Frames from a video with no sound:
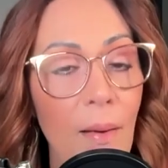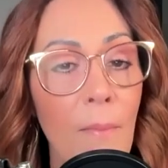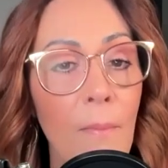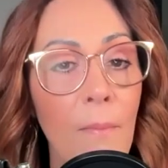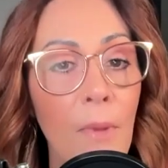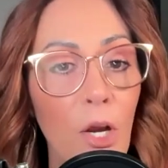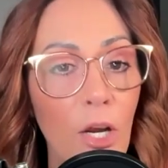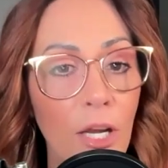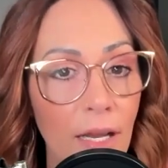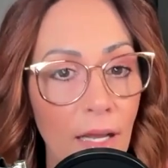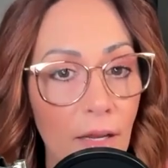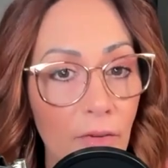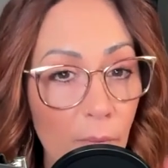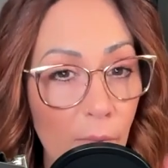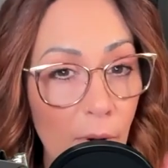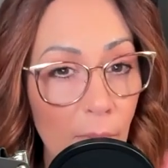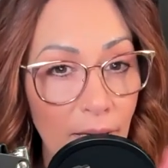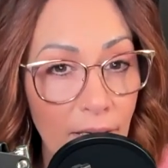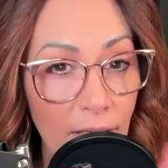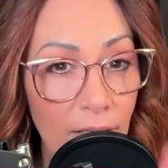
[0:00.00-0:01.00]
marketing from
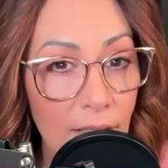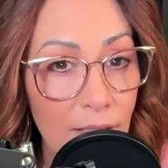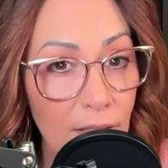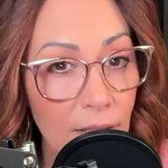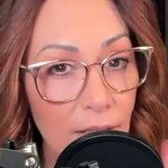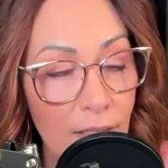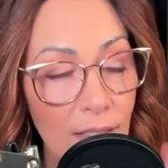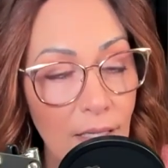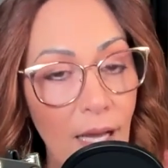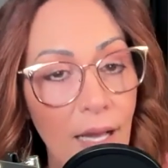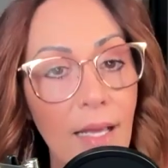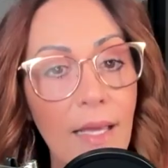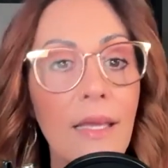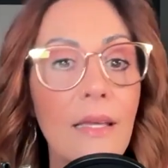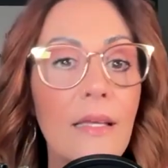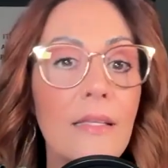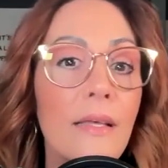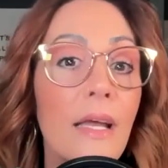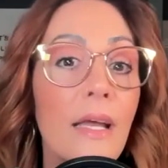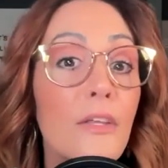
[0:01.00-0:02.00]
abundance looks like
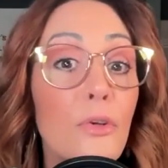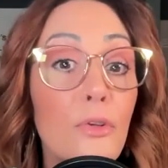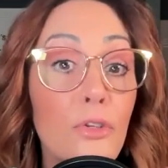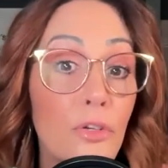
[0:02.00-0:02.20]
is that you